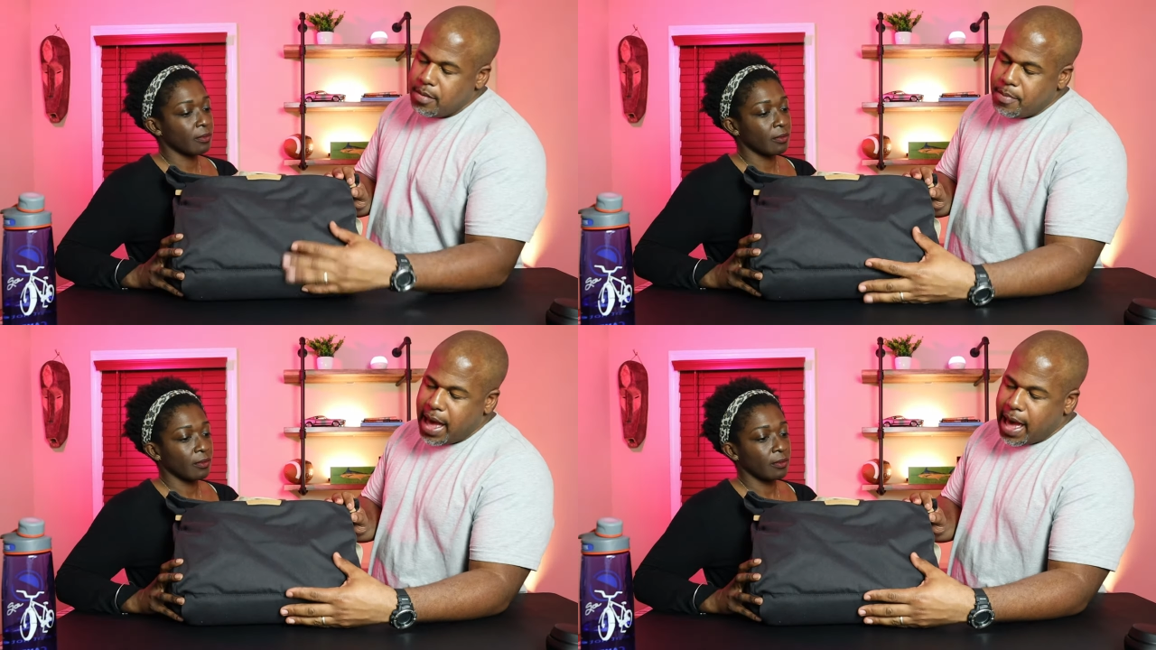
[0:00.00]
Speaker 1: of the
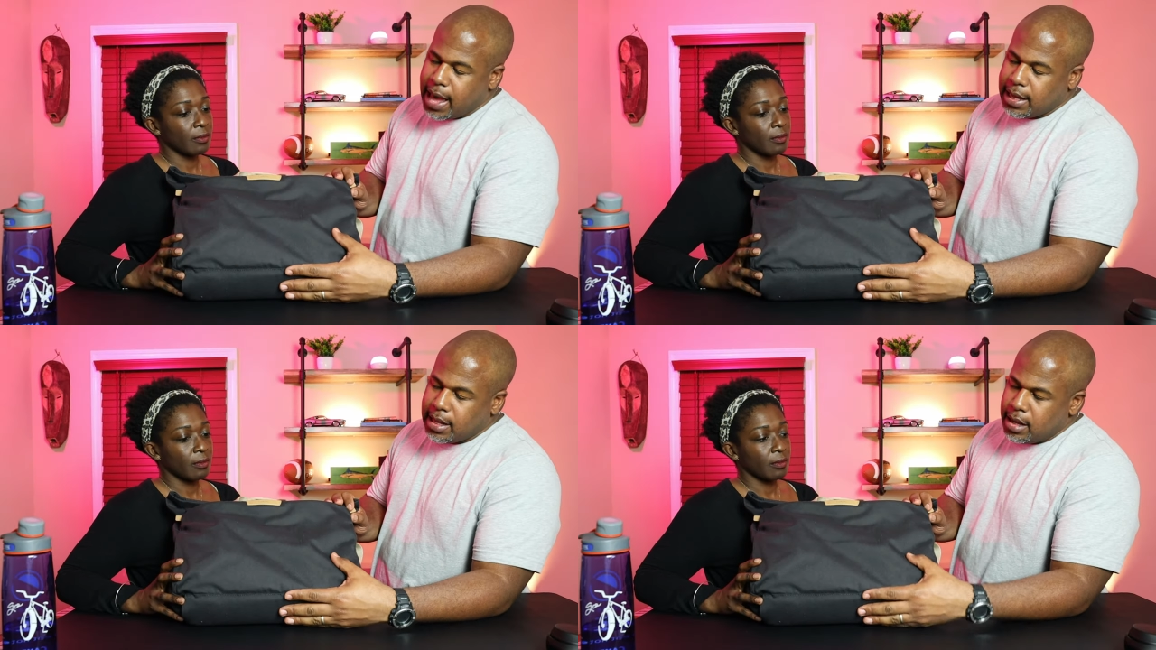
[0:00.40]

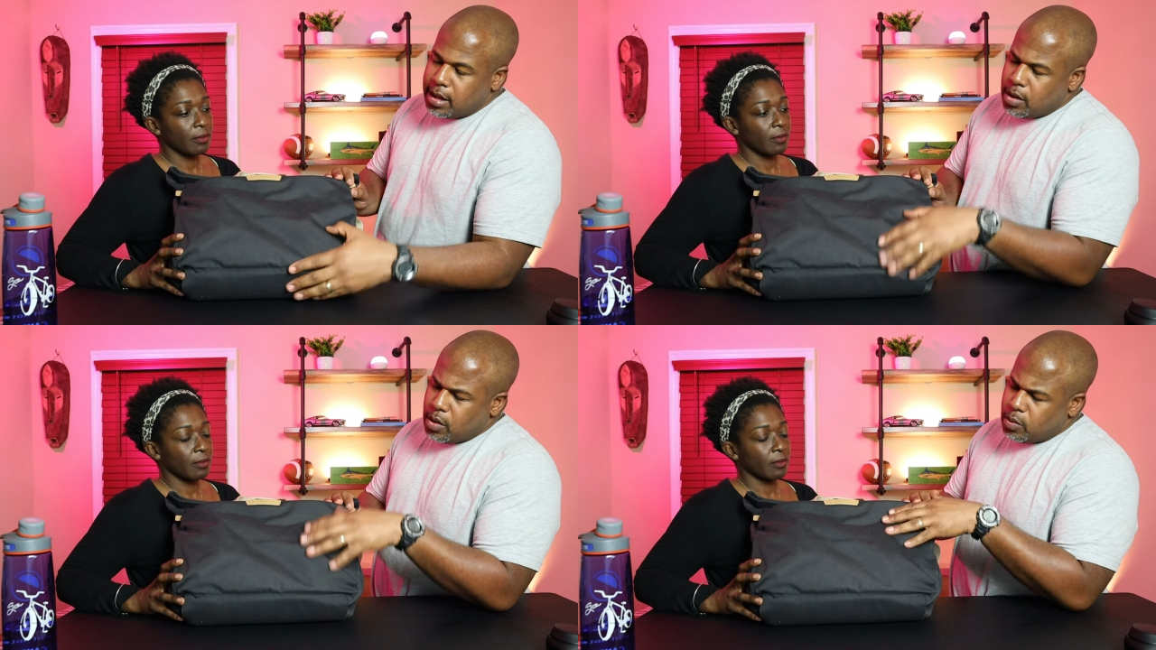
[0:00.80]
bag,
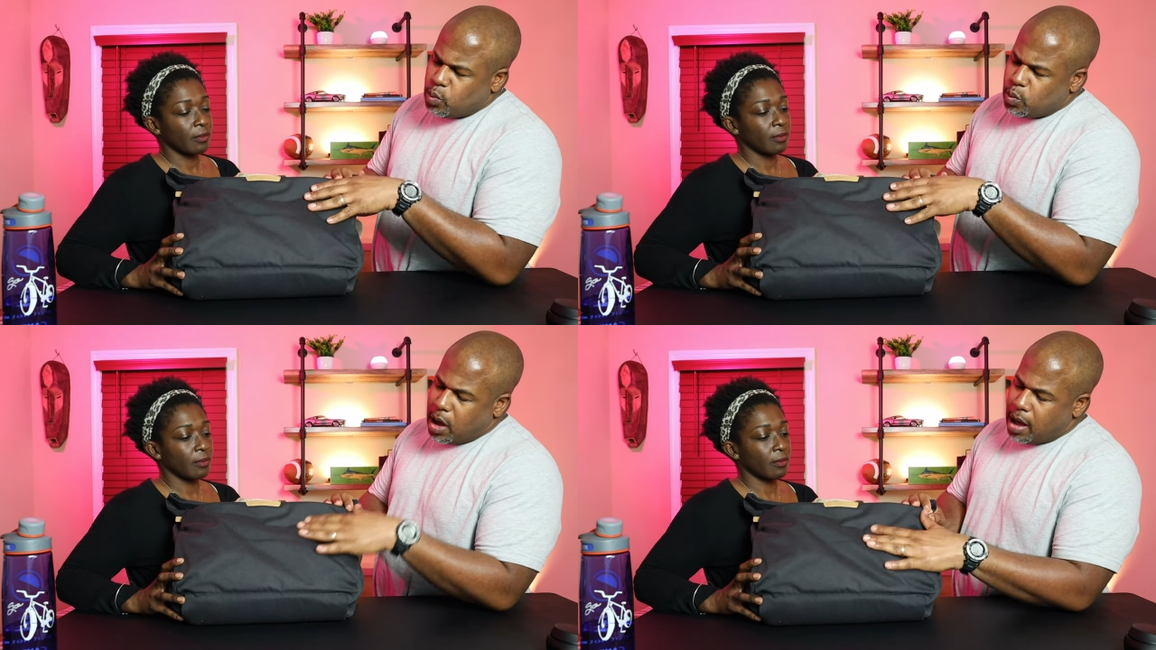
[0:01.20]

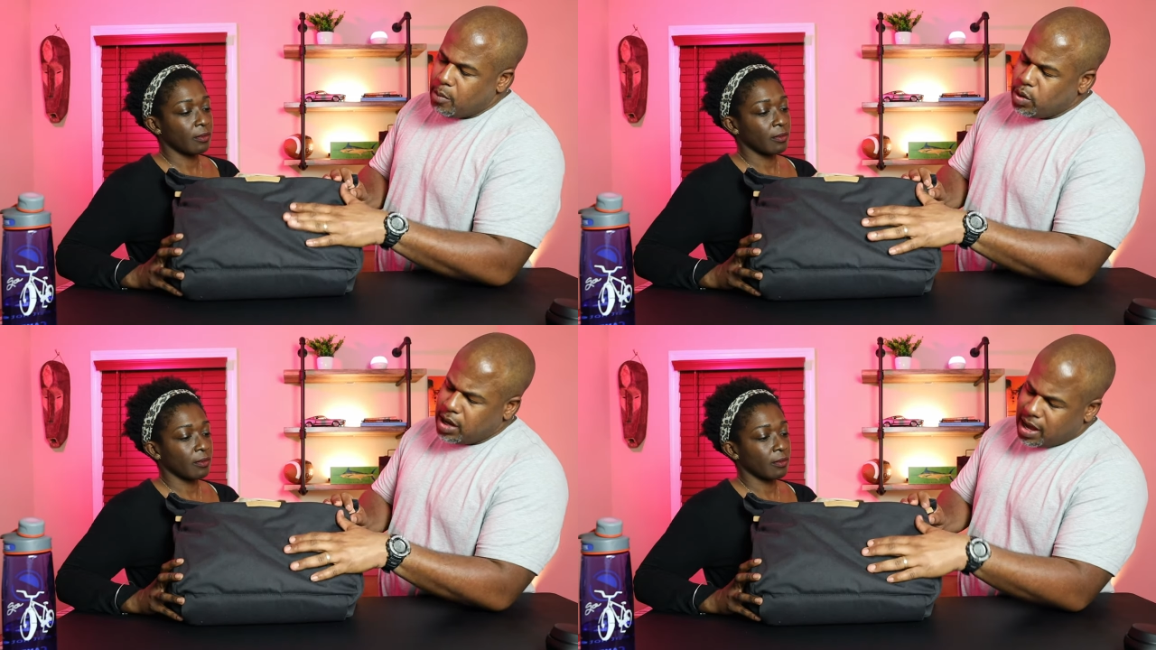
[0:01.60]

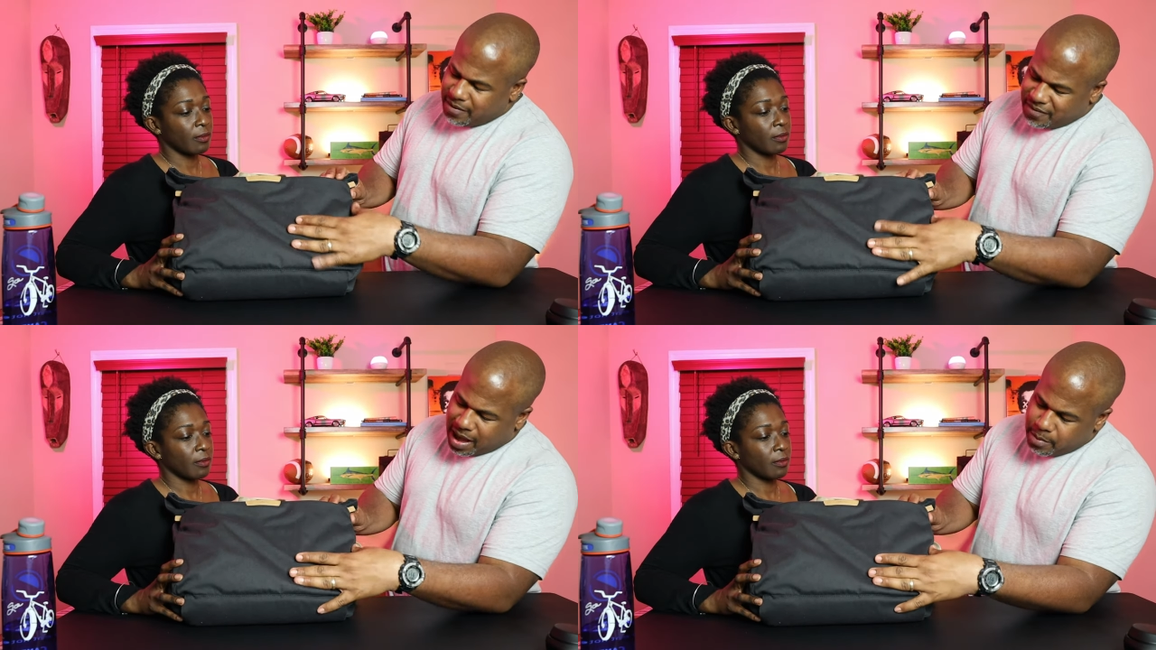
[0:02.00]
what kind of
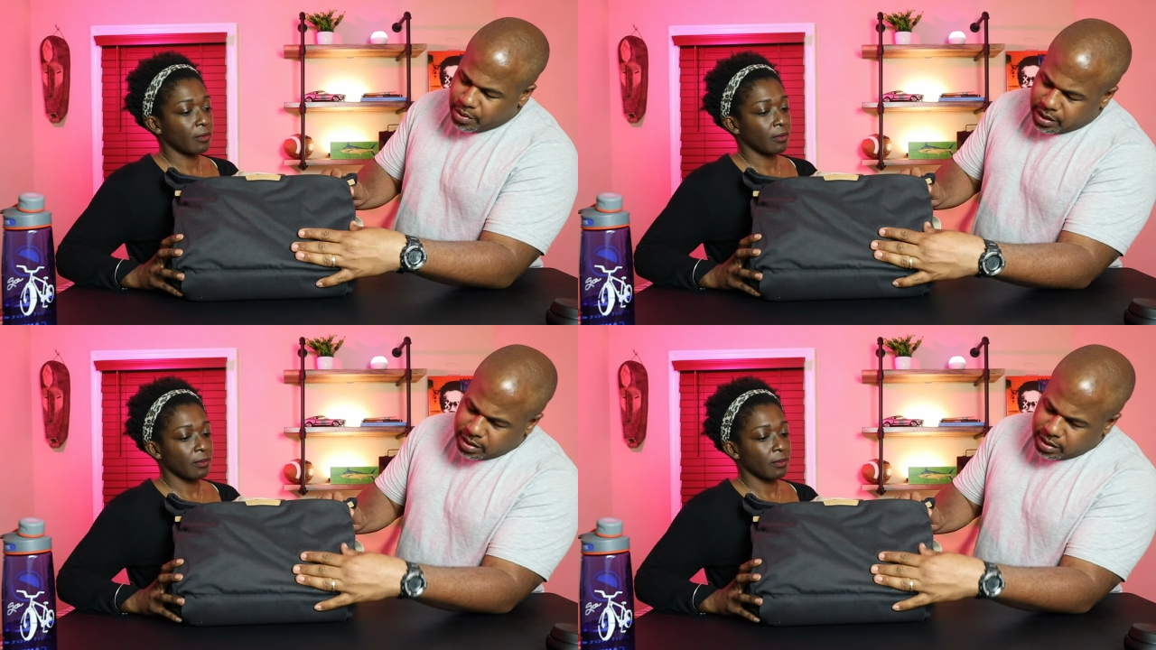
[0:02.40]
fabric?